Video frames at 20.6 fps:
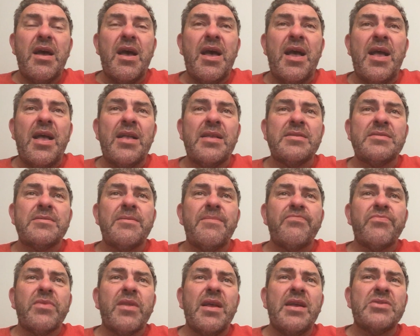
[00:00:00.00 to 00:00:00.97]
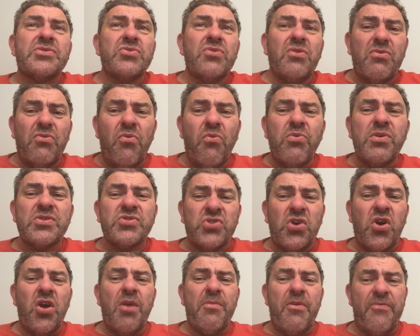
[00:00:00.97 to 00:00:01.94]
And it's not always
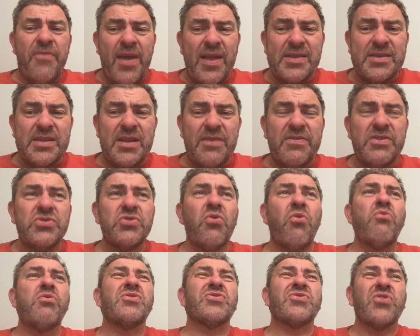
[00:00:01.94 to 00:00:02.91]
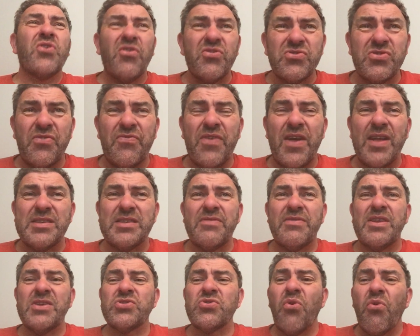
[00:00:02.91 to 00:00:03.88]
time effective, it's not always cost effective,
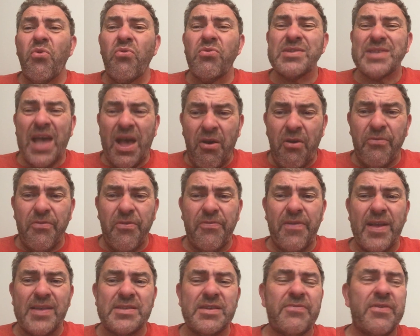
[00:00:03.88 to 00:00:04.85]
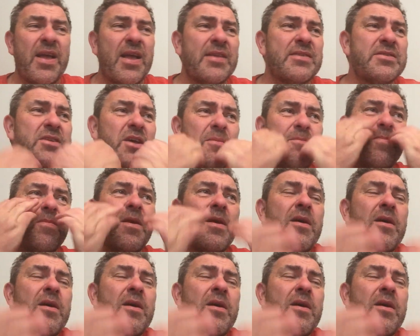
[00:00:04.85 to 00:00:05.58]
and it's not always health effective. And